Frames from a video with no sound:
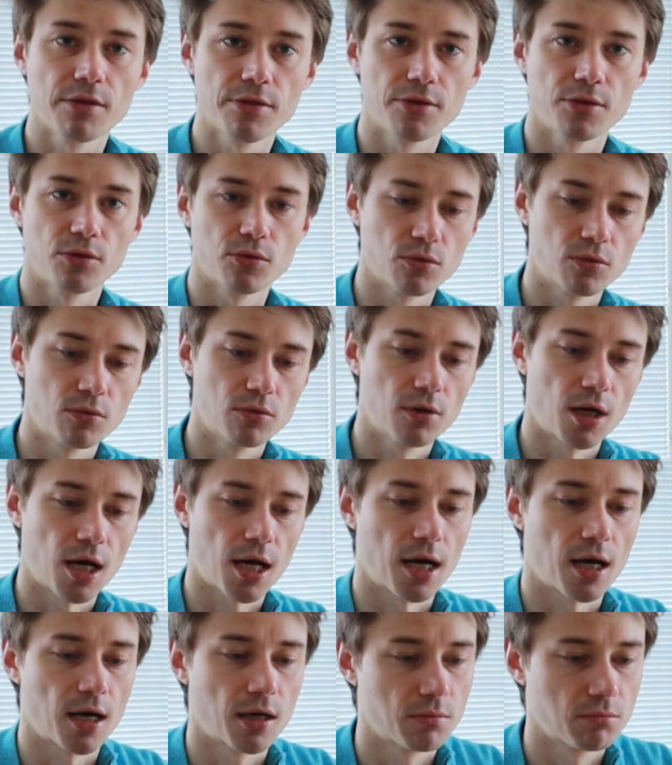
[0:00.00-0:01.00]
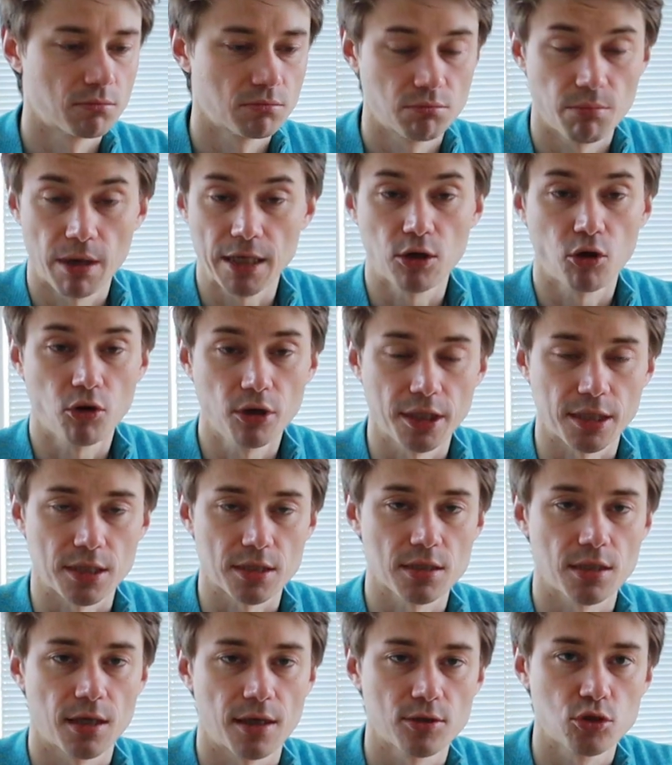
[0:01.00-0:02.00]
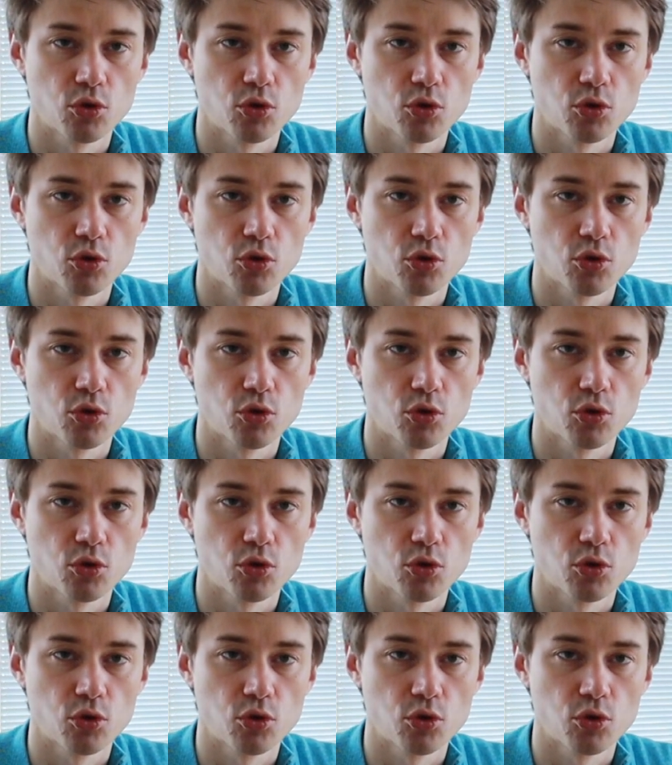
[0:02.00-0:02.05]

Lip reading: through my colleagues,